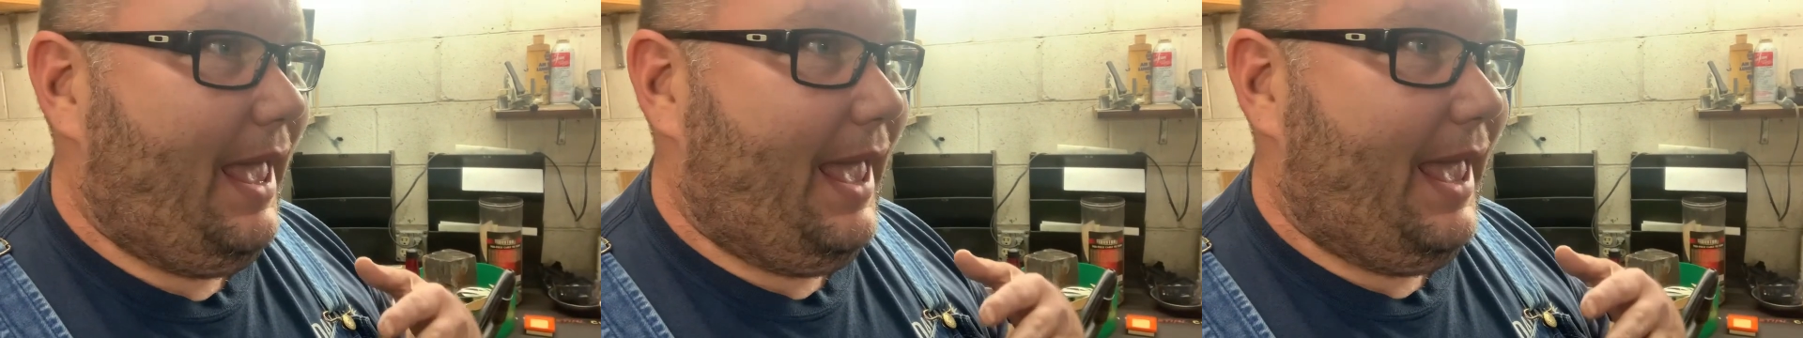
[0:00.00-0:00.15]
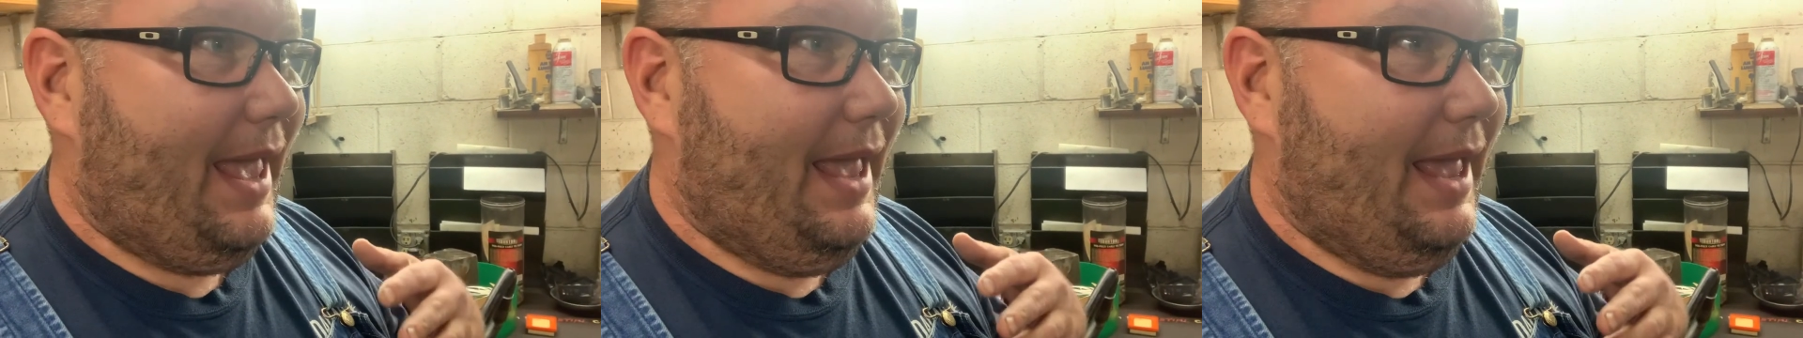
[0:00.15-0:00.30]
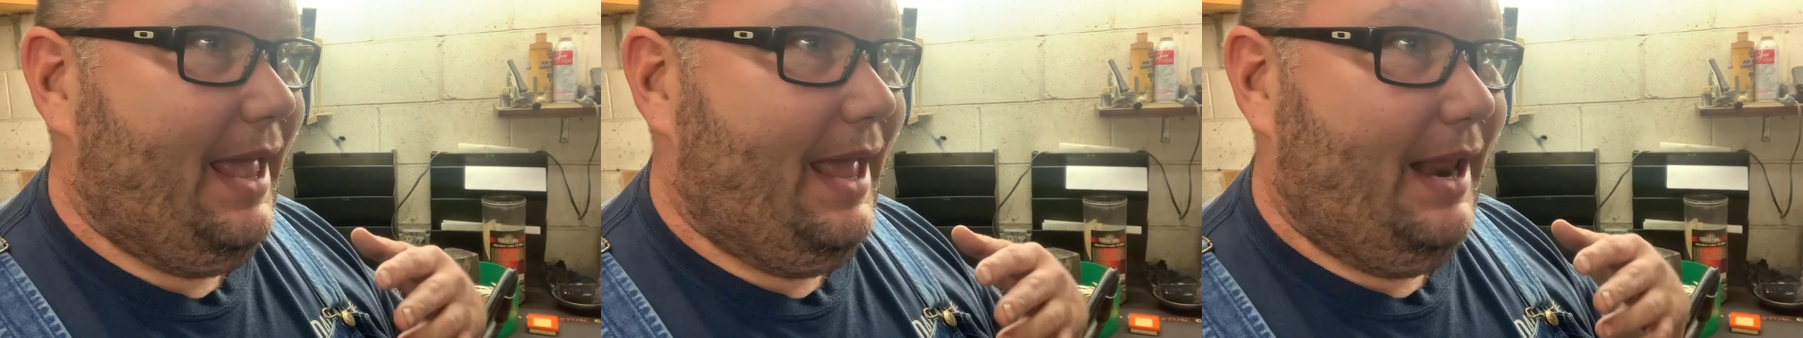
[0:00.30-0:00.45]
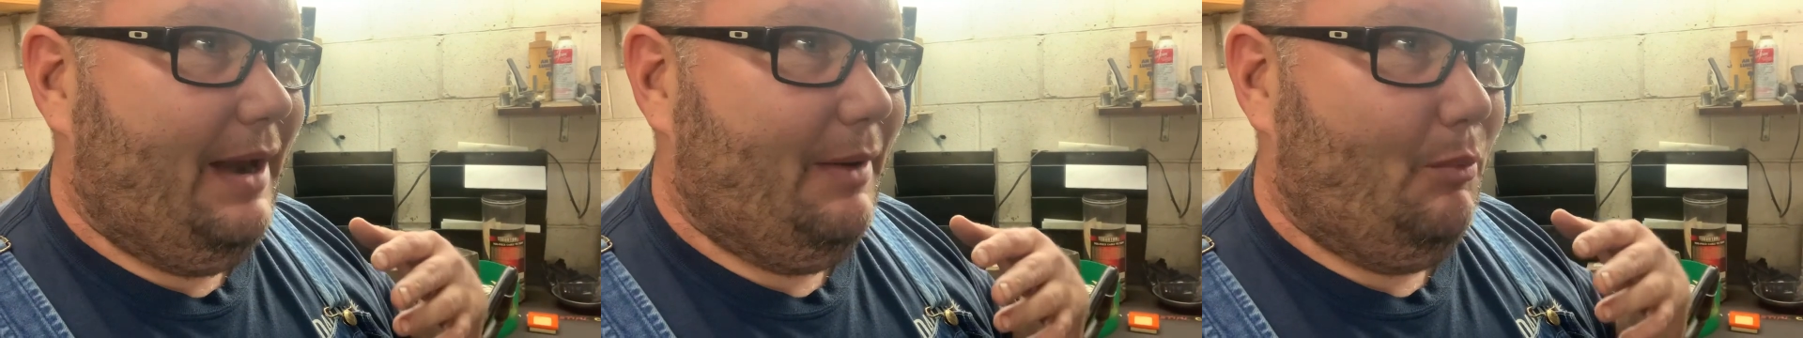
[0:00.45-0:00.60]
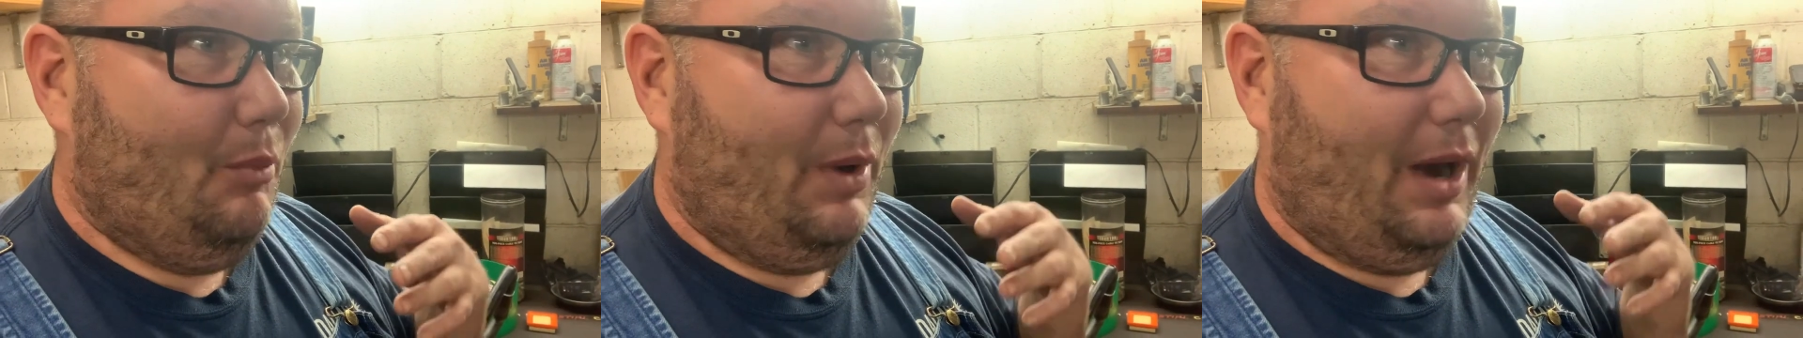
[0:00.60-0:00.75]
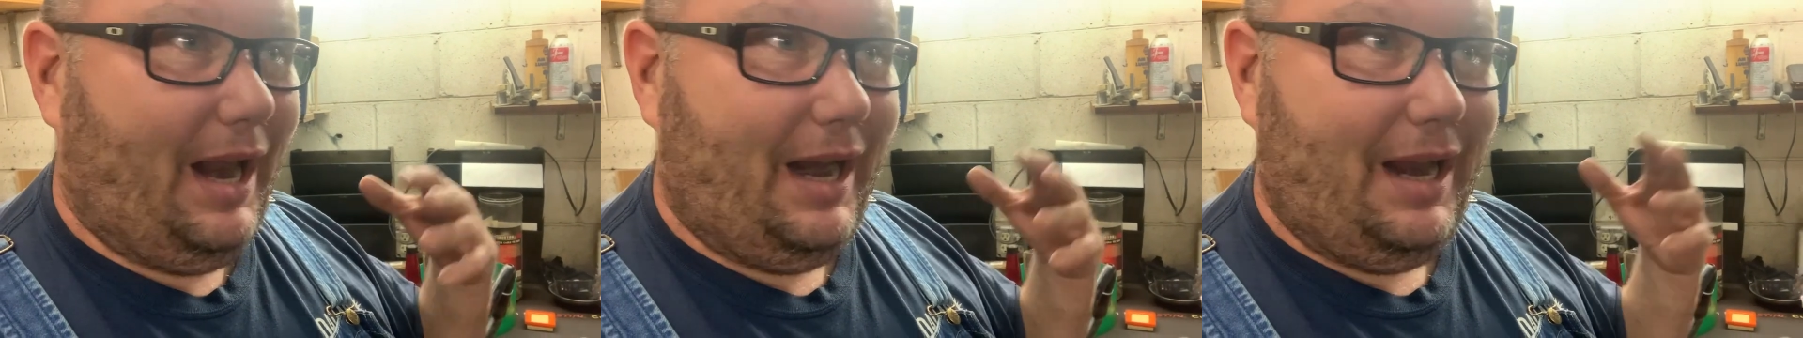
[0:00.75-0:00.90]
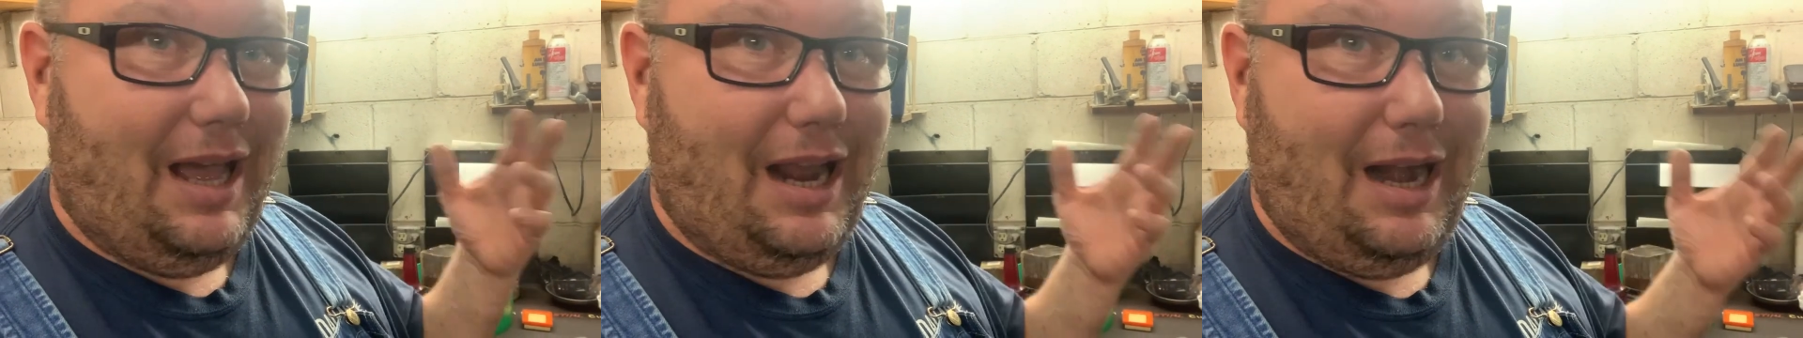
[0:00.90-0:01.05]
and when
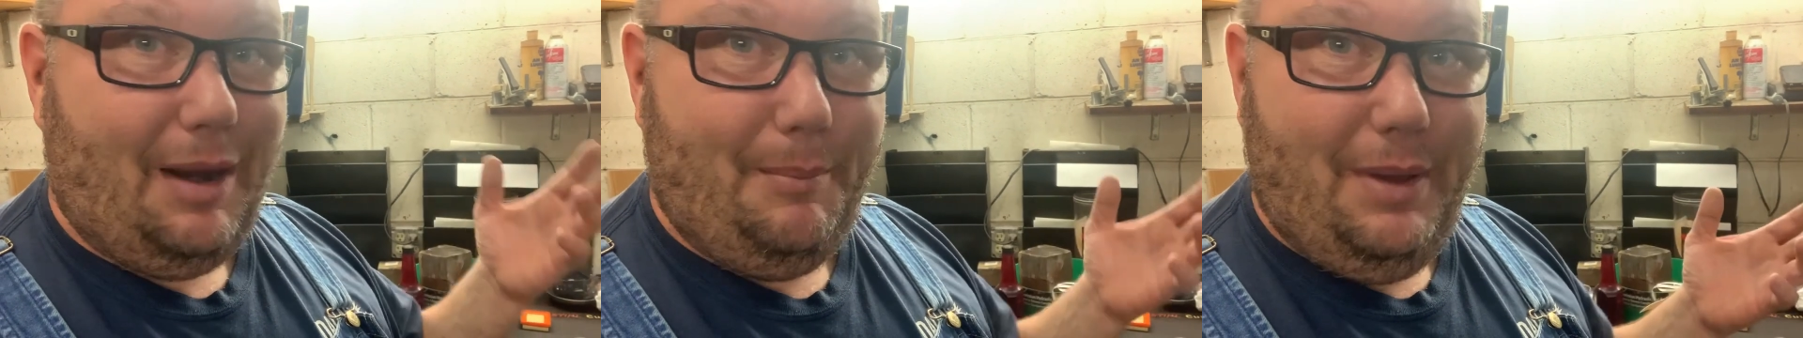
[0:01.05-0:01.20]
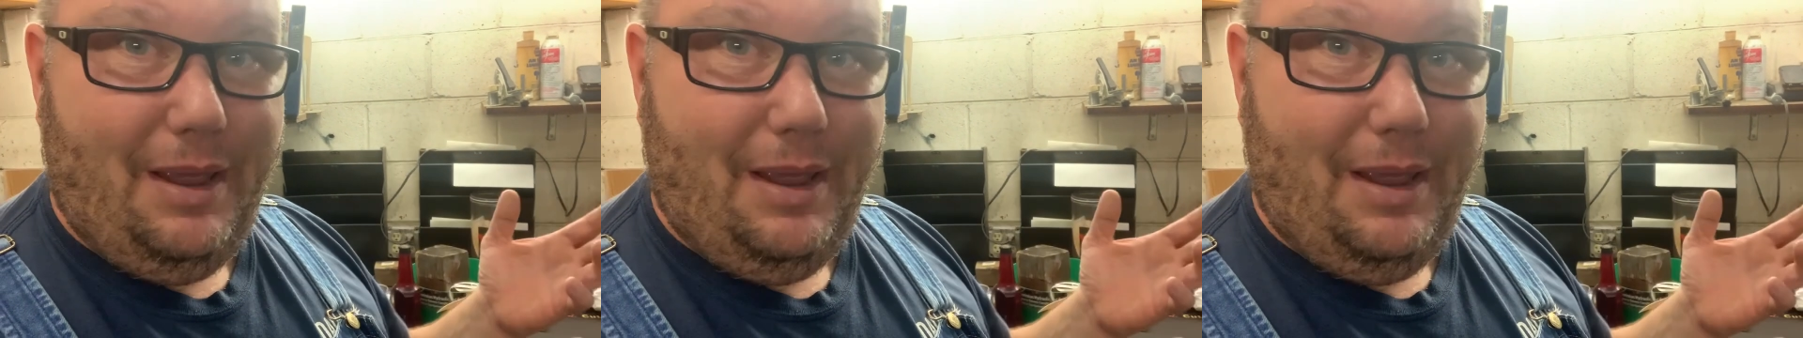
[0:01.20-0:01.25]
I got them